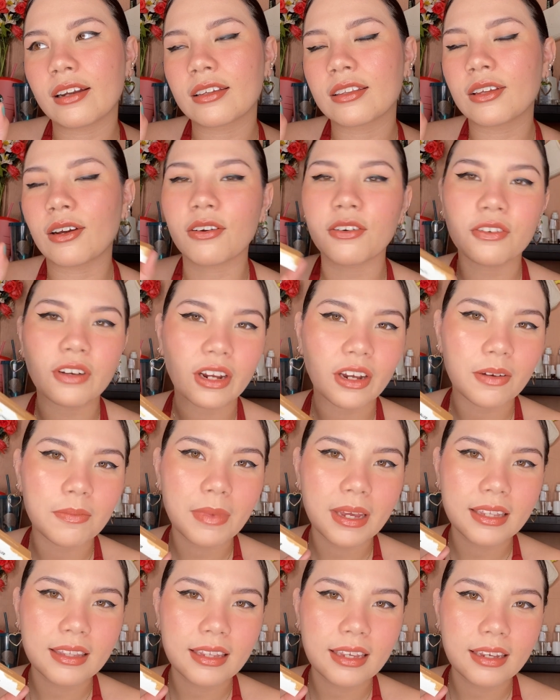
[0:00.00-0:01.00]
don't
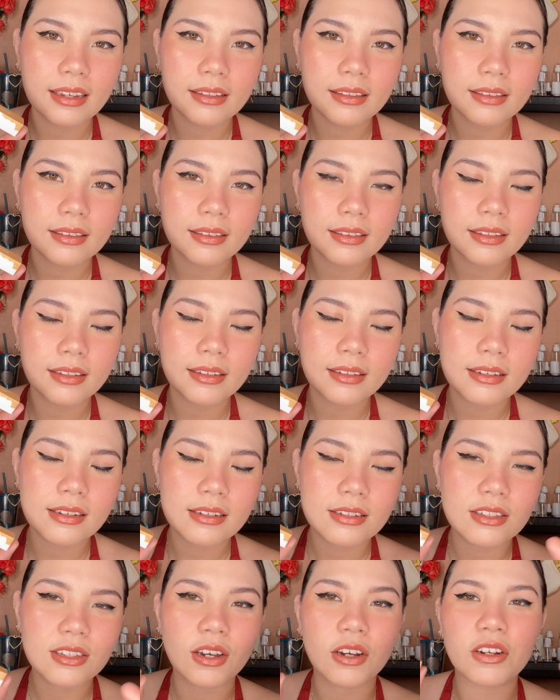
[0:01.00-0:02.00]
recommend it.
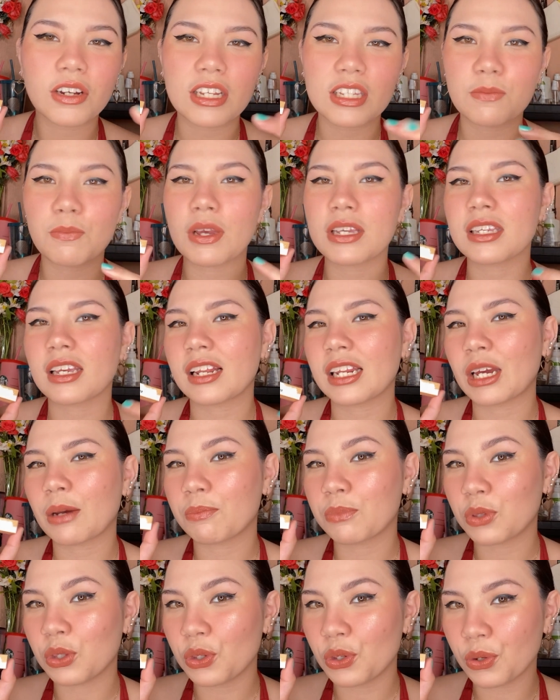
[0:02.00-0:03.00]
So it's basically up
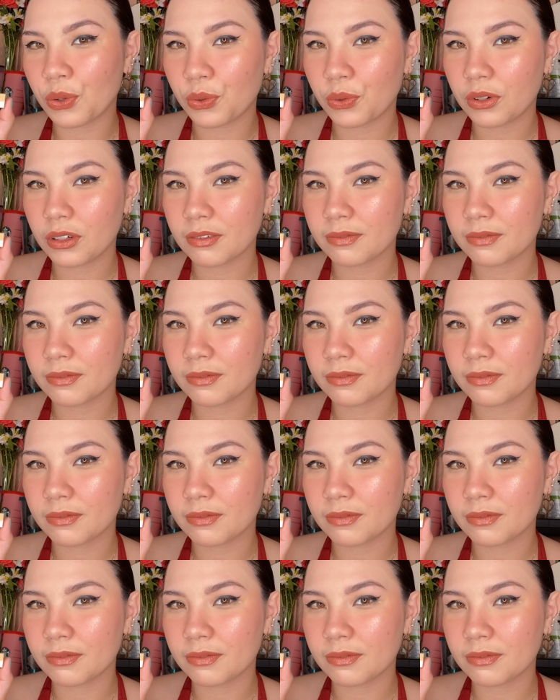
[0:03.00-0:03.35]
to you.